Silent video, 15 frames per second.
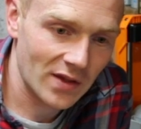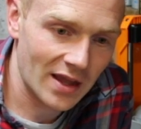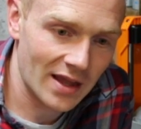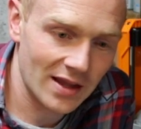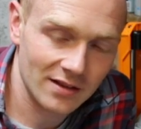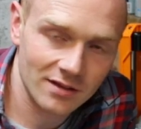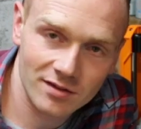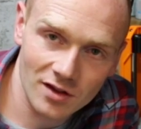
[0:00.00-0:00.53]

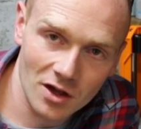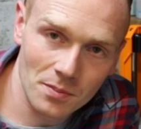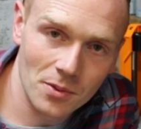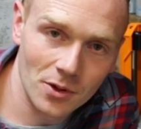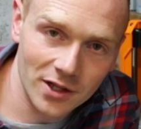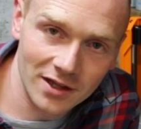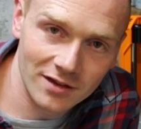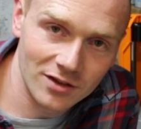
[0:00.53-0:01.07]
and start
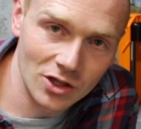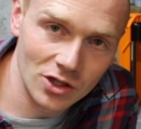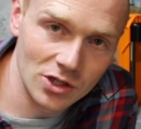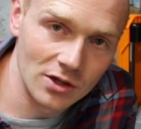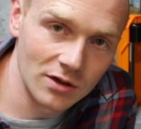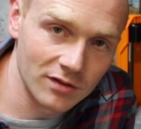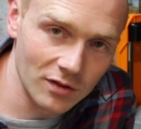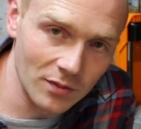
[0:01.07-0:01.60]
putting it to good
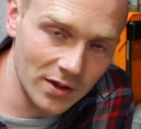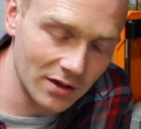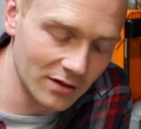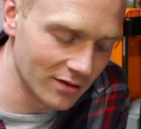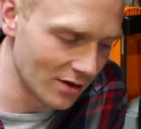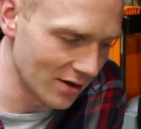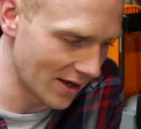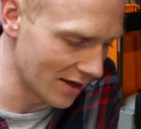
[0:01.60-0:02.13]
use, so we can
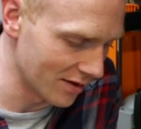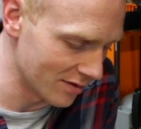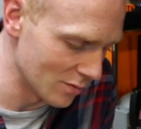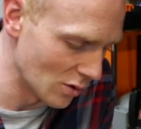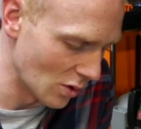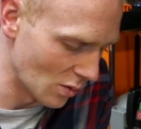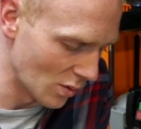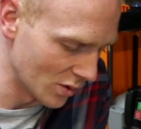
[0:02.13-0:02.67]
start getting some
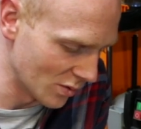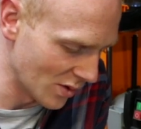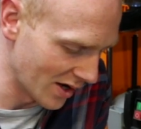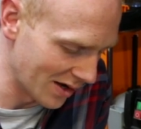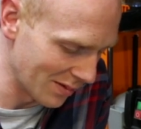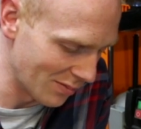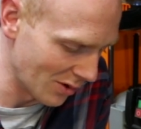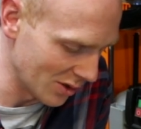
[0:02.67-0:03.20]
more
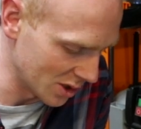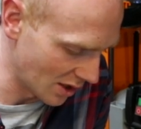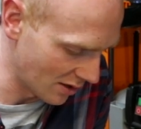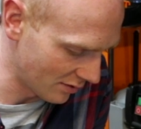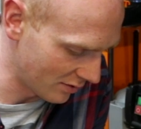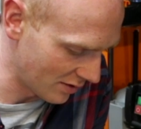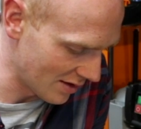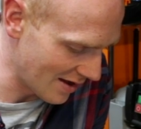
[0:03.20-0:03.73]
woodworking
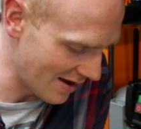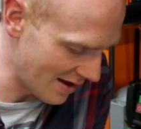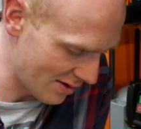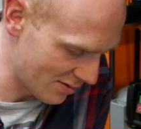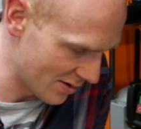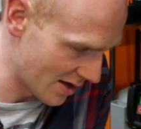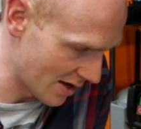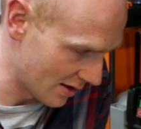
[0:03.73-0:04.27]
projects
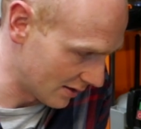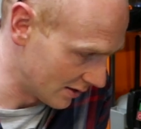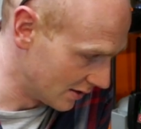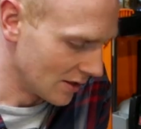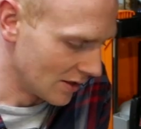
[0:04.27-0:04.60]
out there.